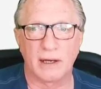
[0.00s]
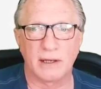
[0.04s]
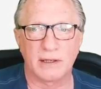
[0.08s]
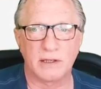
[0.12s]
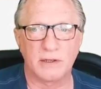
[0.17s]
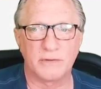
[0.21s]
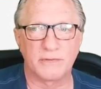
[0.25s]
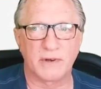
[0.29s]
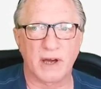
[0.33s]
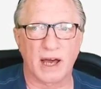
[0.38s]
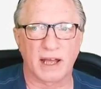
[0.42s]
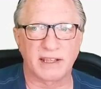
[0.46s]

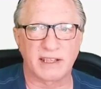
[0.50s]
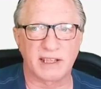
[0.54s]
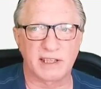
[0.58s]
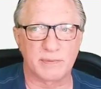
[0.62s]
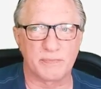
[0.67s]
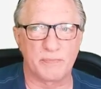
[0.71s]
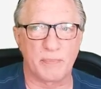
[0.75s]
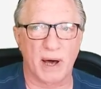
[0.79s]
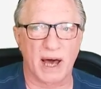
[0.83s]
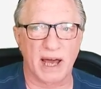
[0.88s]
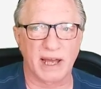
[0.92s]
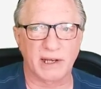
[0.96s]
You've got this
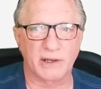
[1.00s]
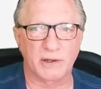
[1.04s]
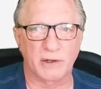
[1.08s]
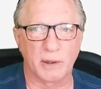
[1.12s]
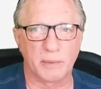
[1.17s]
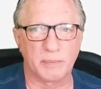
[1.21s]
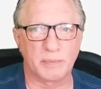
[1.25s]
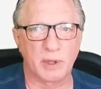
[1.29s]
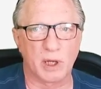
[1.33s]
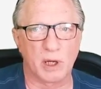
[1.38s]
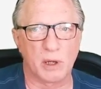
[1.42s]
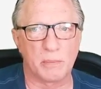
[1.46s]
buy
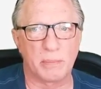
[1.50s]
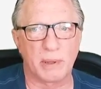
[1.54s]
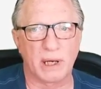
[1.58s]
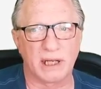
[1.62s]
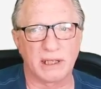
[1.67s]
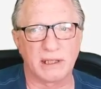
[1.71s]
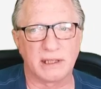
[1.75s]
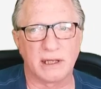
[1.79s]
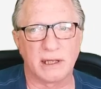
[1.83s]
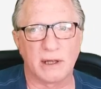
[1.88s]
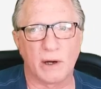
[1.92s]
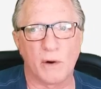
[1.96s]
crypto
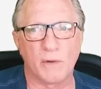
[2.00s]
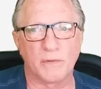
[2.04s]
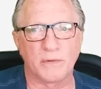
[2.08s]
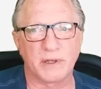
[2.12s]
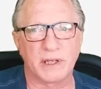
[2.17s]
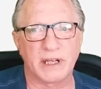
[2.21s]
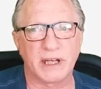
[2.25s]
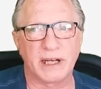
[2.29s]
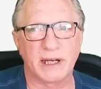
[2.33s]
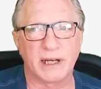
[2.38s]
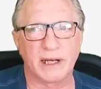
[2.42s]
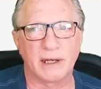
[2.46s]
button over
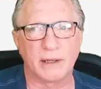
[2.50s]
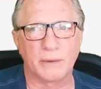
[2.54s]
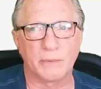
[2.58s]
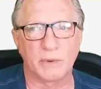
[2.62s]
here,